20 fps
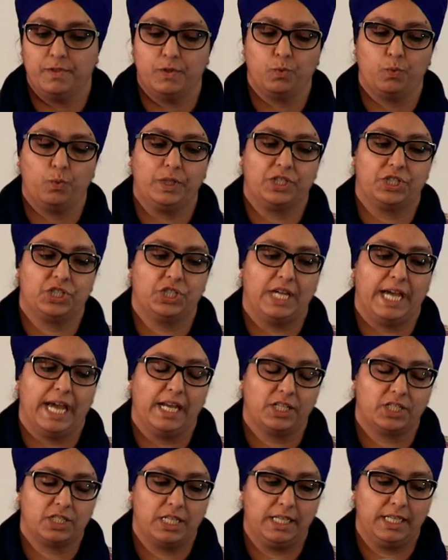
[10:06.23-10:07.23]
which
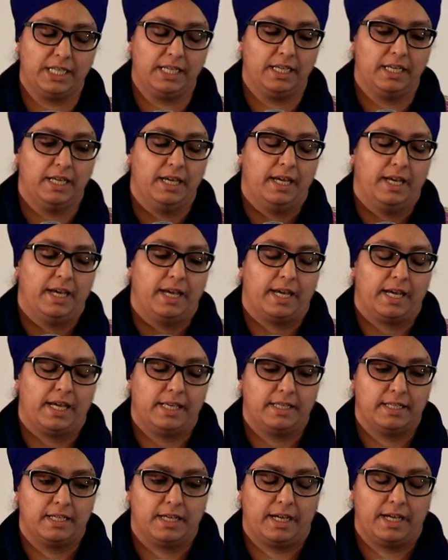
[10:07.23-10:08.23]
actually
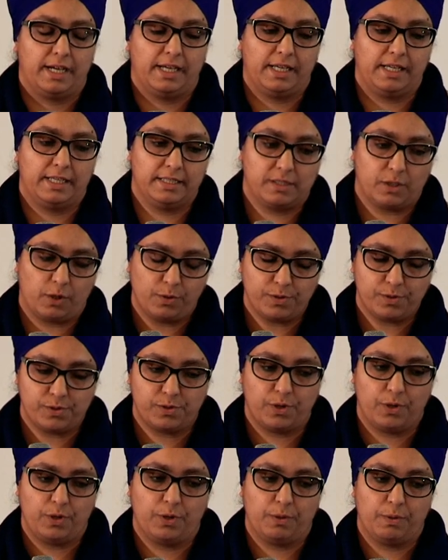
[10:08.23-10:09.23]
is
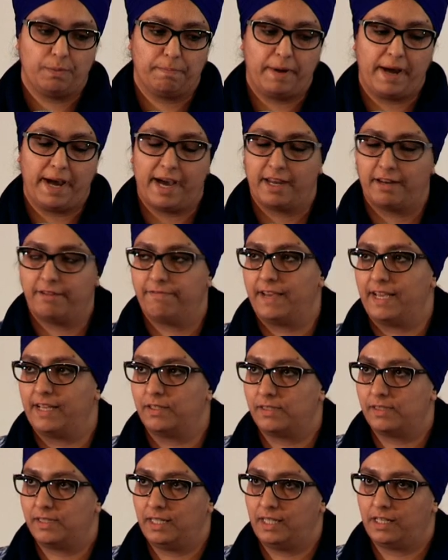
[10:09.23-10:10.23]
also part of our
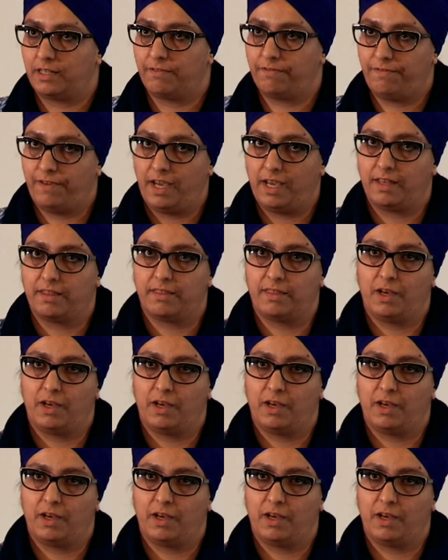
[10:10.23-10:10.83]
Sikh faith,